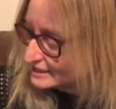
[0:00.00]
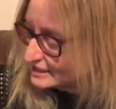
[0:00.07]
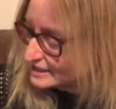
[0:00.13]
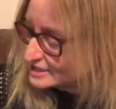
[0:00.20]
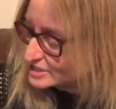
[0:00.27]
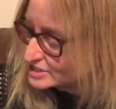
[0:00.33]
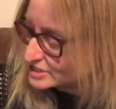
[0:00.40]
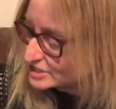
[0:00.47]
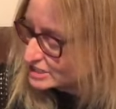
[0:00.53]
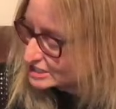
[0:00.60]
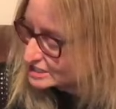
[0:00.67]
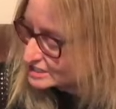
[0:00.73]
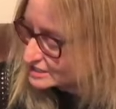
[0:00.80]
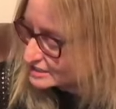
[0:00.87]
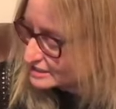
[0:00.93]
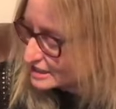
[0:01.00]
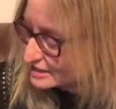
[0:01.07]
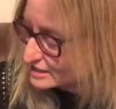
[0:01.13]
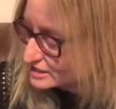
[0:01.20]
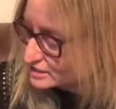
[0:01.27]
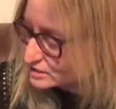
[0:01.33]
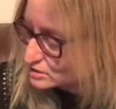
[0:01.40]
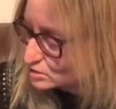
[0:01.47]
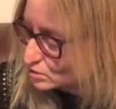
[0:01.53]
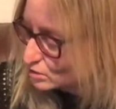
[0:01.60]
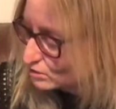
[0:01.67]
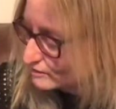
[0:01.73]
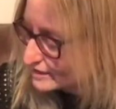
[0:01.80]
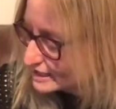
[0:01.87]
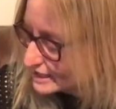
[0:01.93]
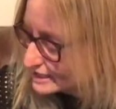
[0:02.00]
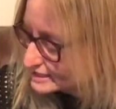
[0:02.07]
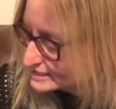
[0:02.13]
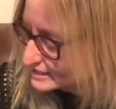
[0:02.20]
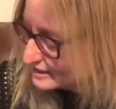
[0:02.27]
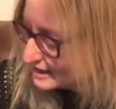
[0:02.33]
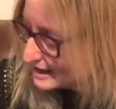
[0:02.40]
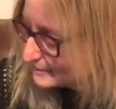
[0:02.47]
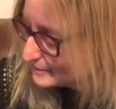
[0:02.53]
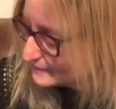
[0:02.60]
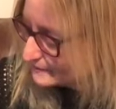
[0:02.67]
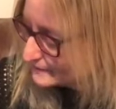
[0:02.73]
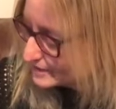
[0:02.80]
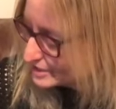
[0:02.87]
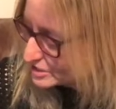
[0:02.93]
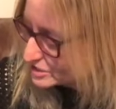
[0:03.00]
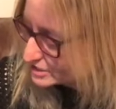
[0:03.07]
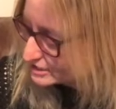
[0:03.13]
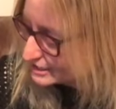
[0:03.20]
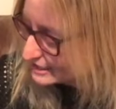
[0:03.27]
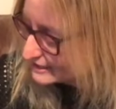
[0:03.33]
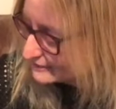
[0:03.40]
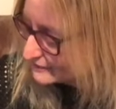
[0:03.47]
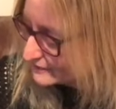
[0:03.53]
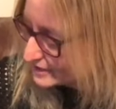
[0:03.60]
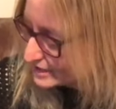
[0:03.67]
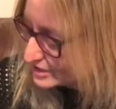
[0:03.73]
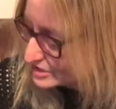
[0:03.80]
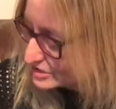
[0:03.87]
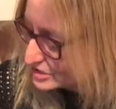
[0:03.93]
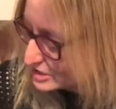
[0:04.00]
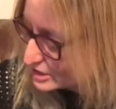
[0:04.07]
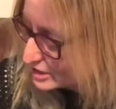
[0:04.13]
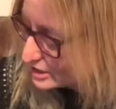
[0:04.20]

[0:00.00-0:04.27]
It's just another story, said Leopardfish and Leaffish.